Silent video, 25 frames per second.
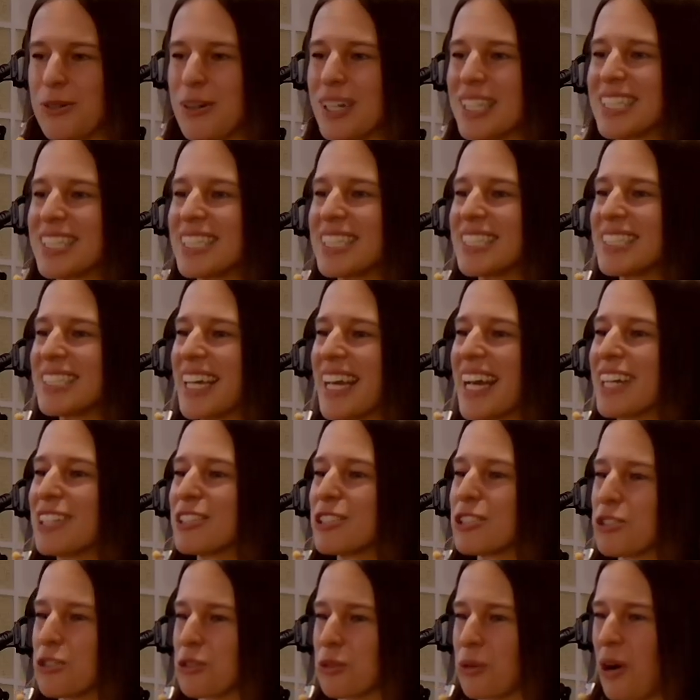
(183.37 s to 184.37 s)
stand
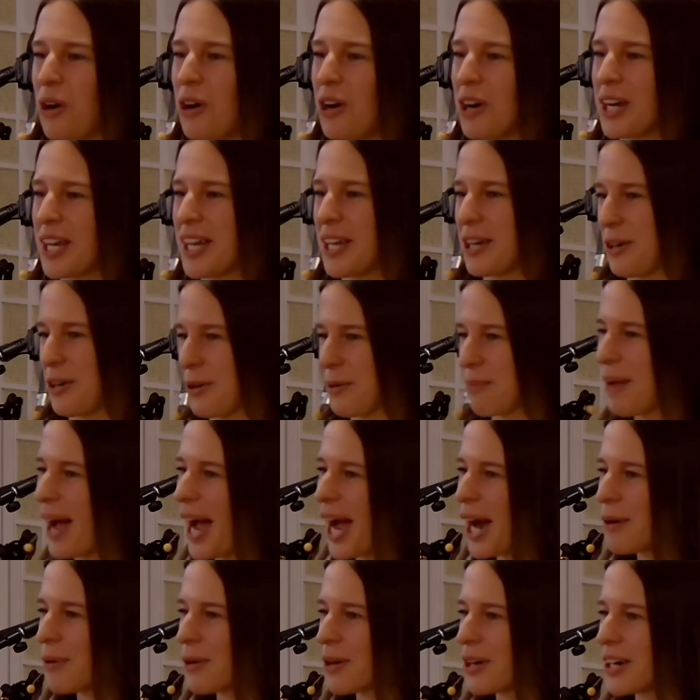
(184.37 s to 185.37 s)
strong in her
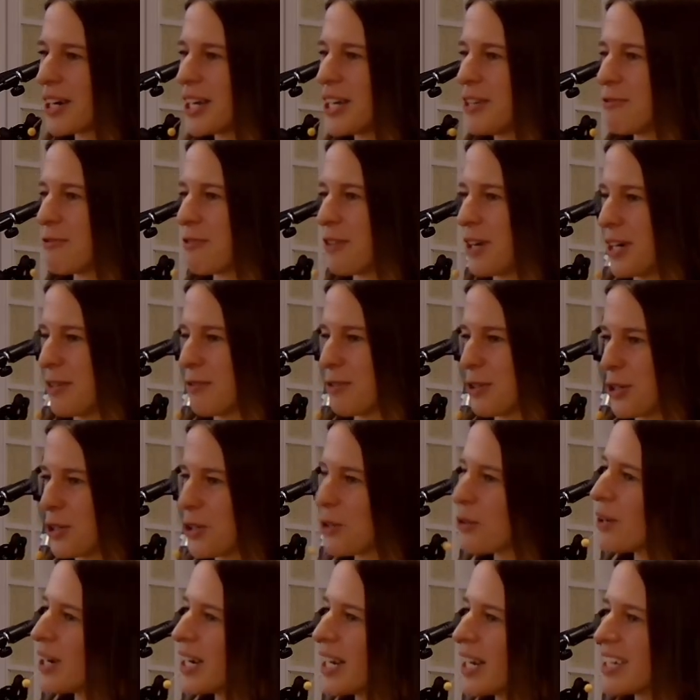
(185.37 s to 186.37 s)
power in front of her
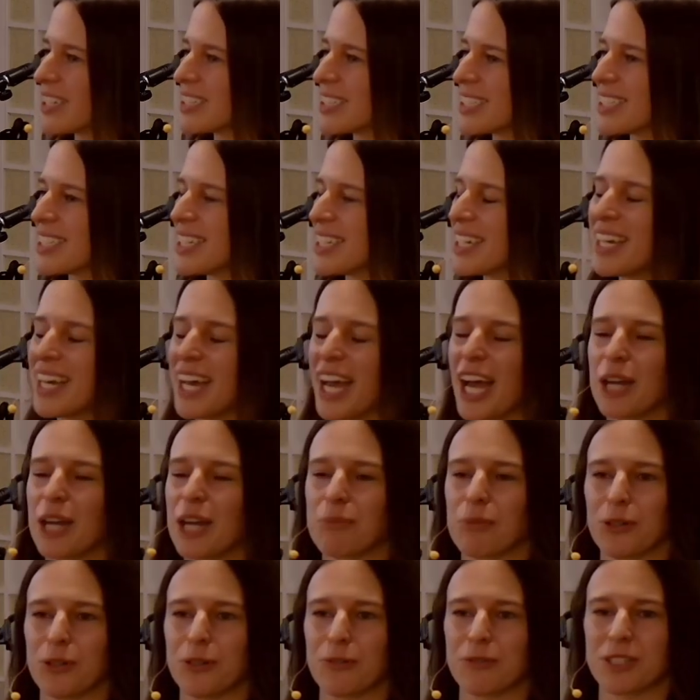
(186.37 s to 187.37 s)
critics and
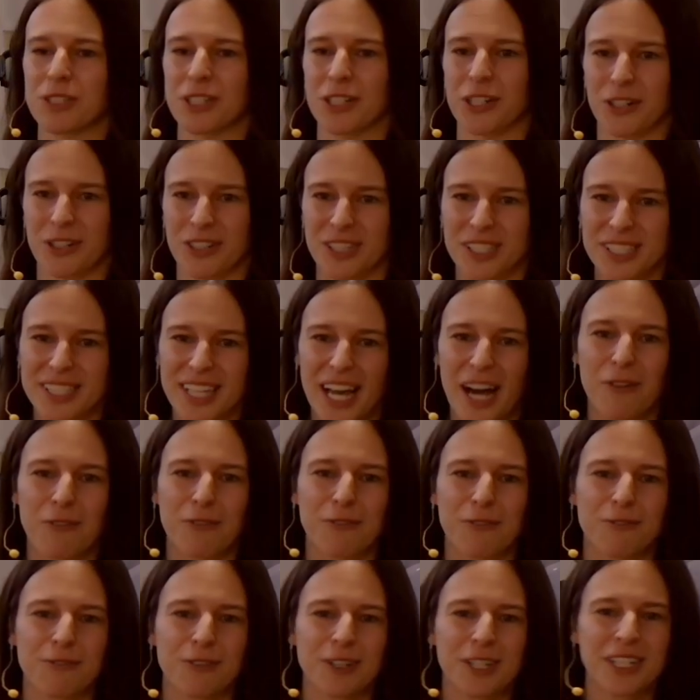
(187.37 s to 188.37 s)
prove to
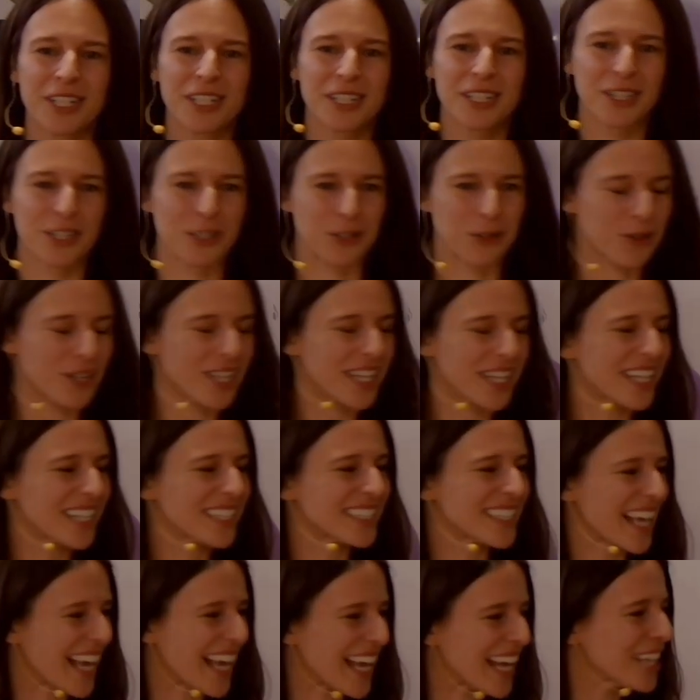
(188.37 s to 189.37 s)
herself, the
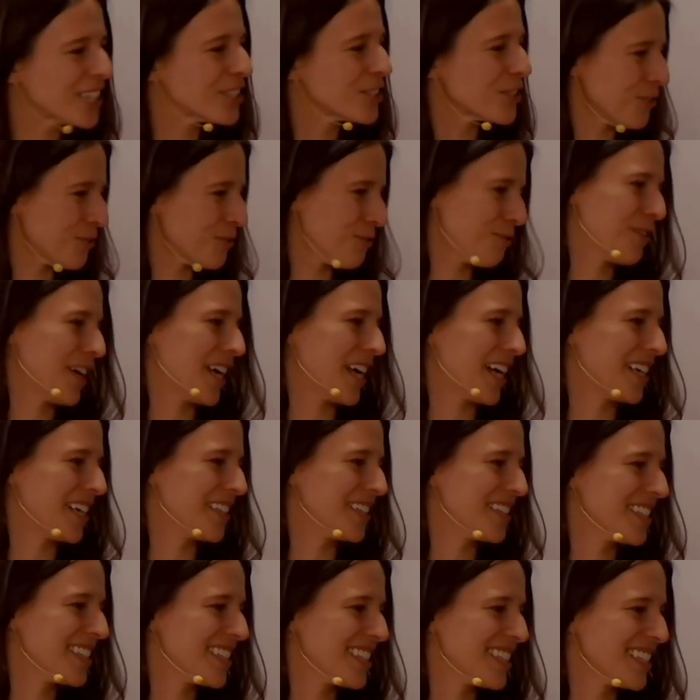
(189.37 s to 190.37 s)
critics, and her
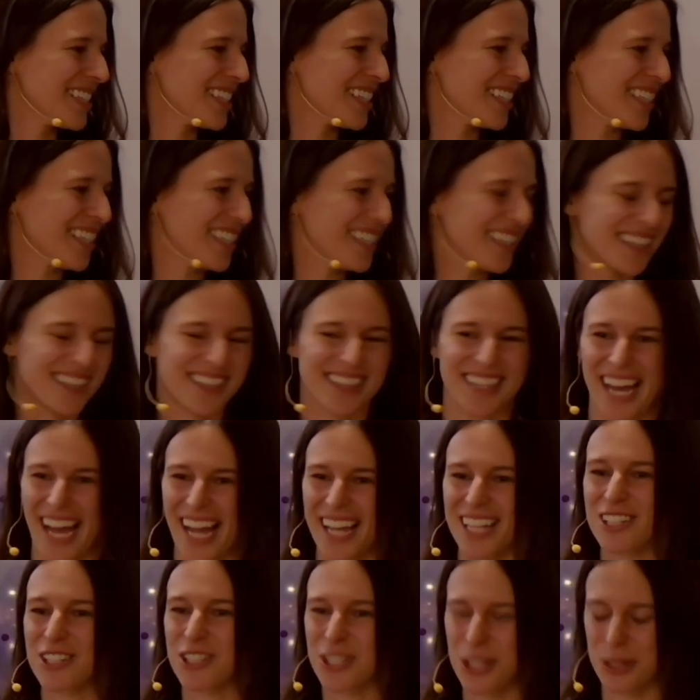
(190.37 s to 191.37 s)
fans
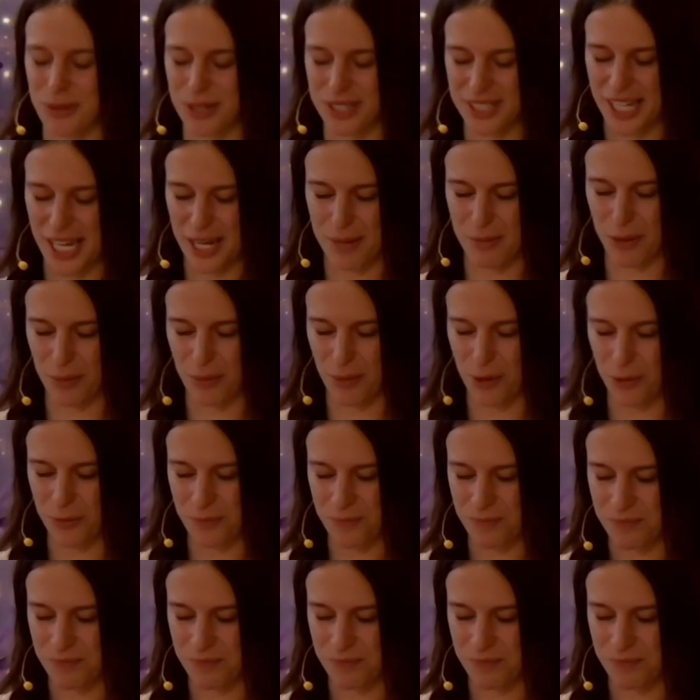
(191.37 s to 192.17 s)
that she was capable.